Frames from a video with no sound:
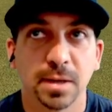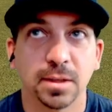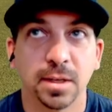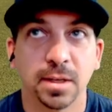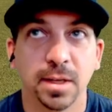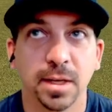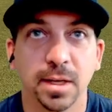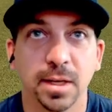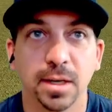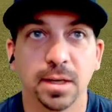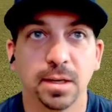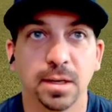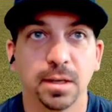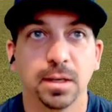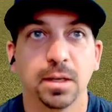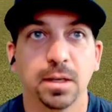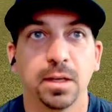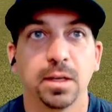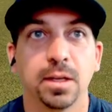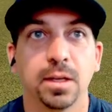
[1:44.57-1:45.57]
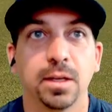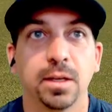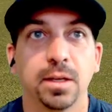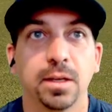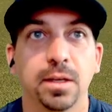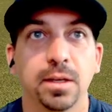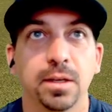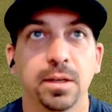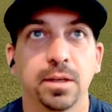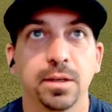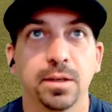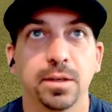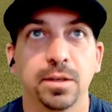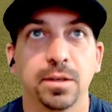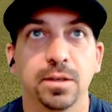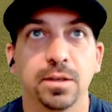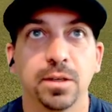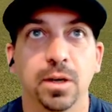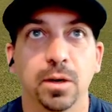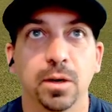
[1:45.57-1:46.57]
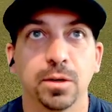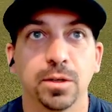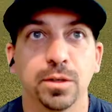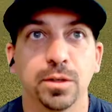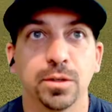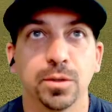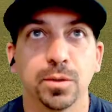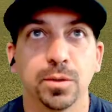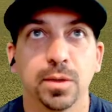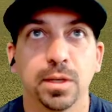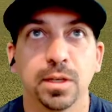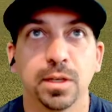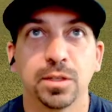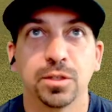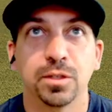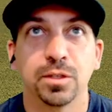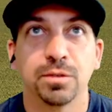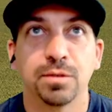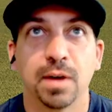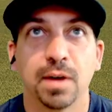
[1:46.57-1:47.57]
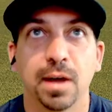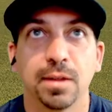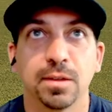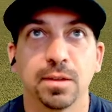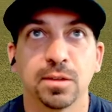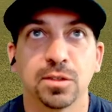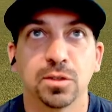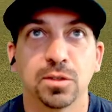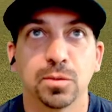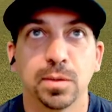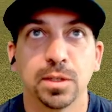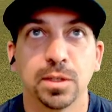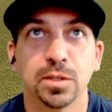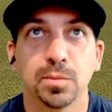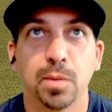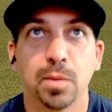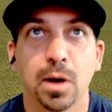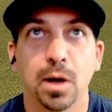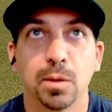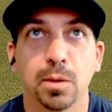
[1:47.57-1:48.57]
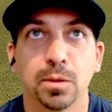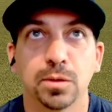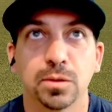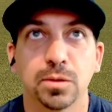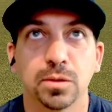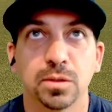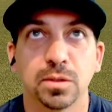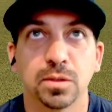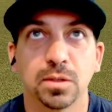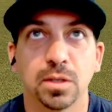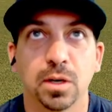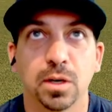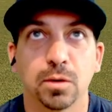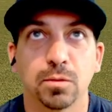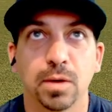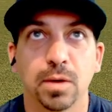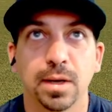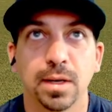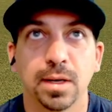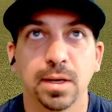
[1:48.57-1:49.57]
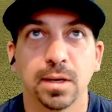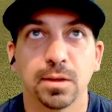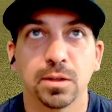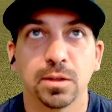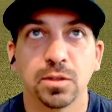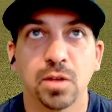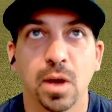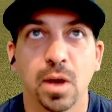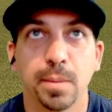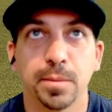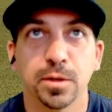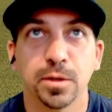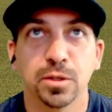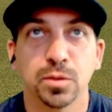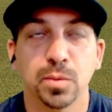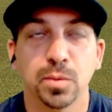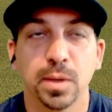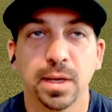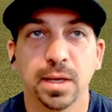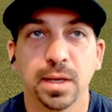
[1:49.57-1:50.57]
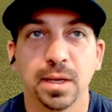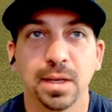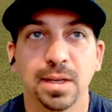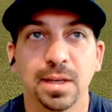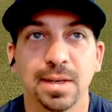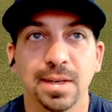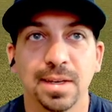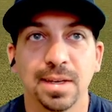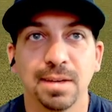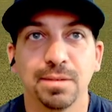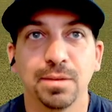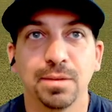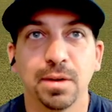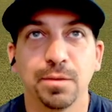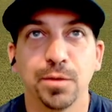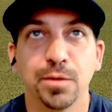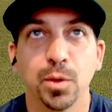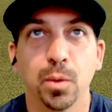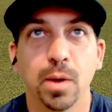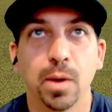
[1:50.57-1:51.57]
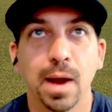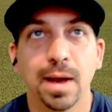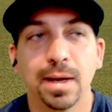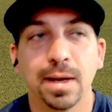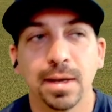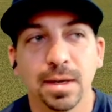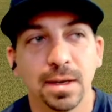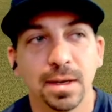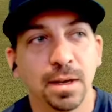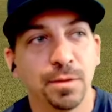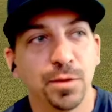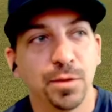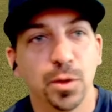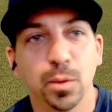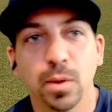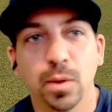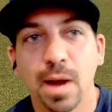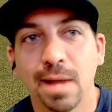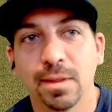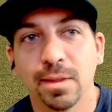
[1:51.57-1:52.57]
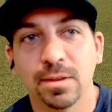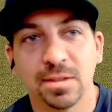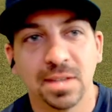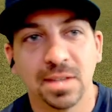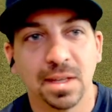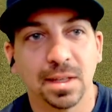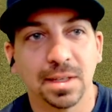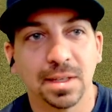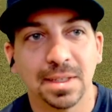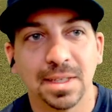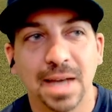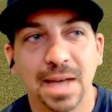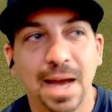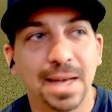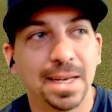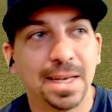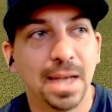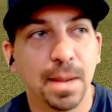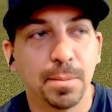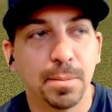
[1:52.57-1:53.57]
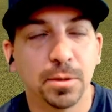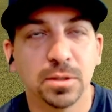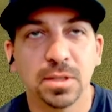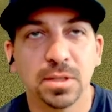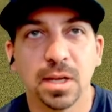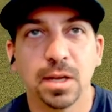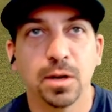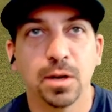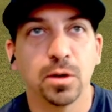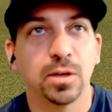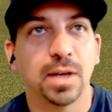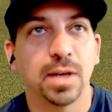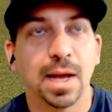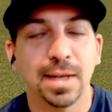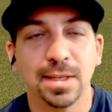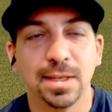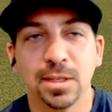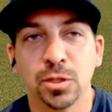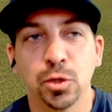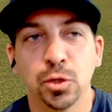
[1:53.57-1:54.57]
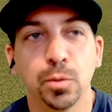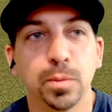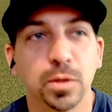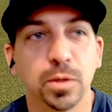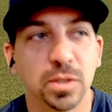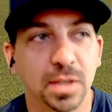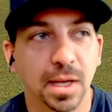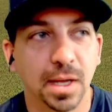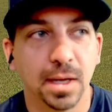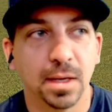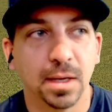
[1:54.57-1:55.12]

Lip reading: here. You'd do this. You'd find the sweet spot, which is right near the top of your swing. And even if you were at say like 98% or 92%,